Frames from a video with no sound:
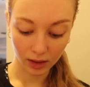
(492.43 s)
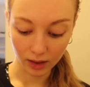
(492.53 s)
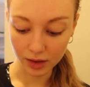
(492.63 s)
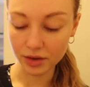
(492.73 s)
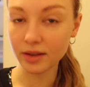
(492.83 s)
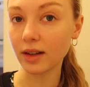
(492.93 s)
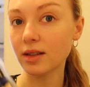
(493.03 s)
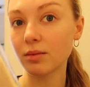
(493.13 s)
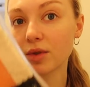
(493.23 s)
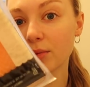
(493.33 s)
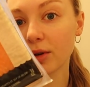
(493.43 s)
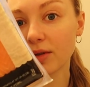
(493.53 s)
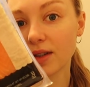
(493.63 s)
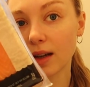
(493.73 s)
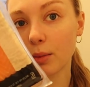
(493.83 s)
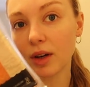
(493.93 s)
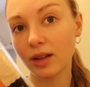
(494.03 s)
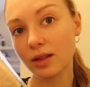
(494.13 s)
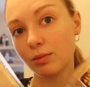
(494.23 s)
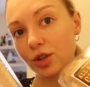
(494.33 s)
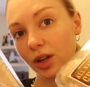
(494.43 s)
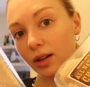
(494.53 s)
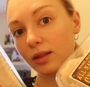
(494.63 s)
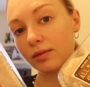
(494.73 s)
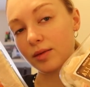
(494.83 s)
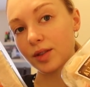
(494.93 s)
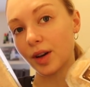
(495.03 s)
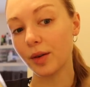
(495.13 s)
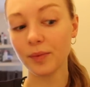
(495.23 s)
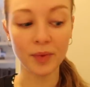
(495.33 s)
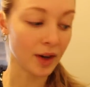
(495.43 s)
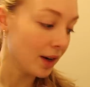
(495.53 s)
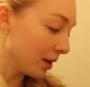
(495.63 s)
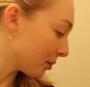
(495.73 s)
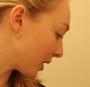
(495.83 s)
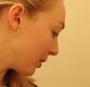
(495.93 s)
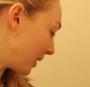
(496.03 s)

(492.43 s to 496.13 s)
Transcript: then I just got some smoked salmon and some chicken. So pretty